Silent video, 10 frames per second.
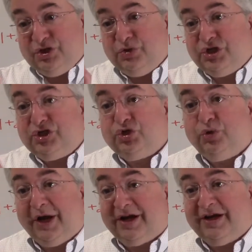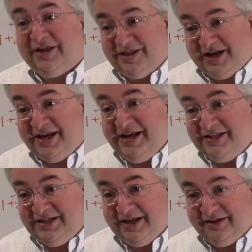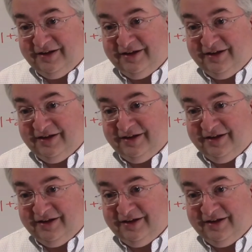the trick that he did,